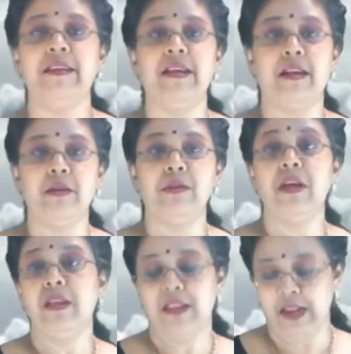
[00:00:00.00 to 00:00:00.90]
around
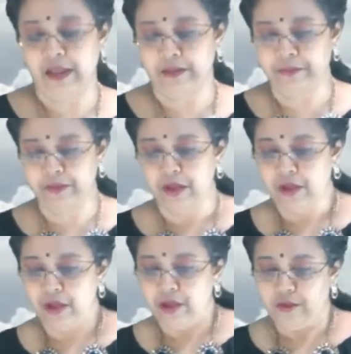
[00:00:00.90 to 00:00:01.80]
the nail.
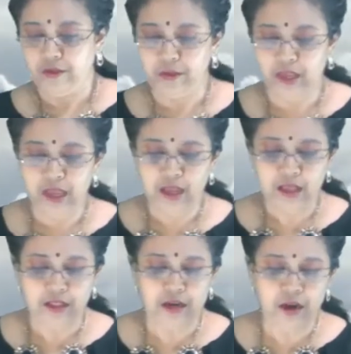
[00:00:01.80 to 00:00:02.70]
So here
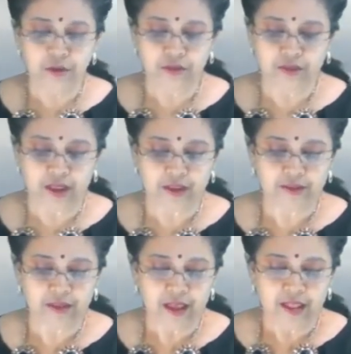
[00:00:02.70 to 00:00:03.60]
the note
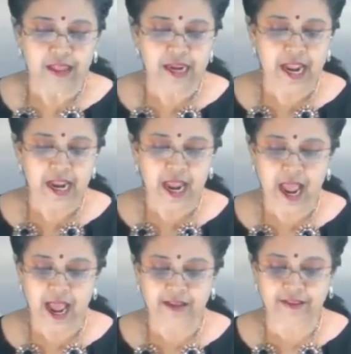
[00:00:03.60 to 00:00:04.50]
says, the nail
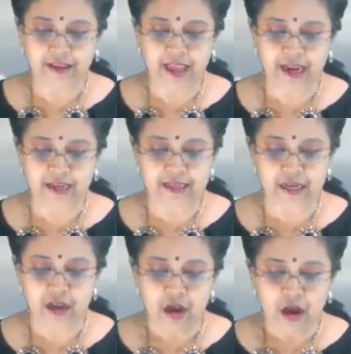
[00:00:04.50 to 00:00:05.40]
has the character
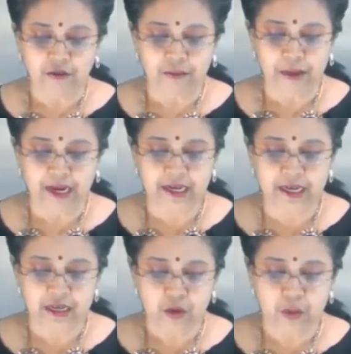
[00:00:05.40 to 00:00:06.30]
of a
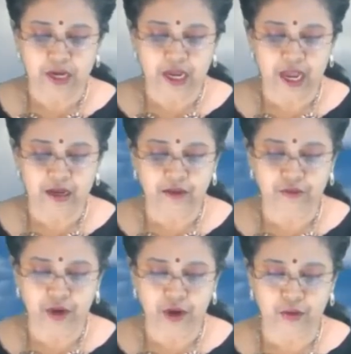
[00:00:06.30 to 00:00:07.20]
magnet when current
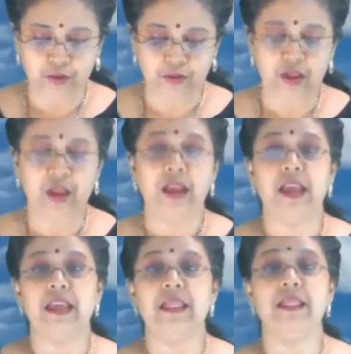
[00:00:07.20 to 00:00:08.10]
flows
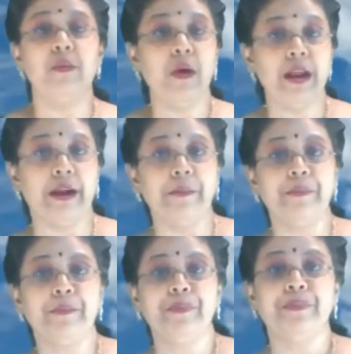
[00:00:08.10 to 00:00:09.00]
in the wire.
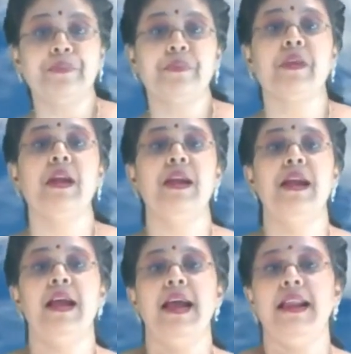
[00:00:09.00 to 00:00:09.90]

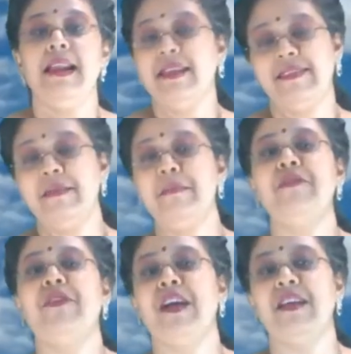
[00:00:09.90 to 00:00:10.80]
Let's
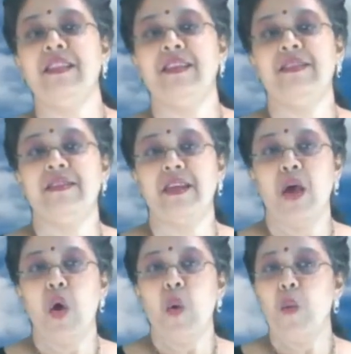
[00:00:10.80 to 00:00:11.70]
simplify this.
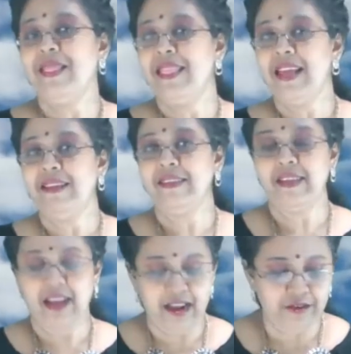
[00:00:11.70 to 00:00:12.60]
When there is a
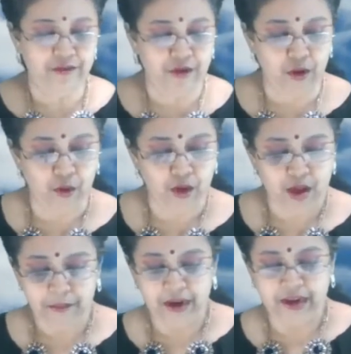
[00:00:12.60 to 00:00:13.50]
current flow,
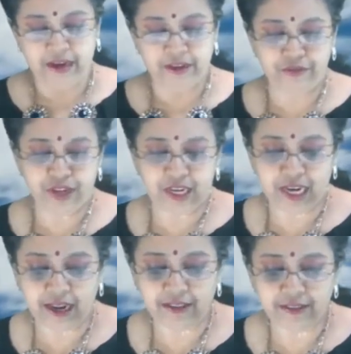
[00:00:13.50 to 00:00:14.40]
magnetic field
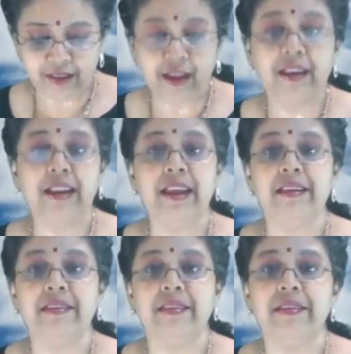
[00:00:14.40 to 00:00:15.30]
lines are
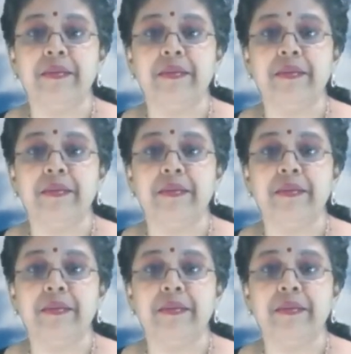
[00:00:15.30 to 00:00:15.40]
created.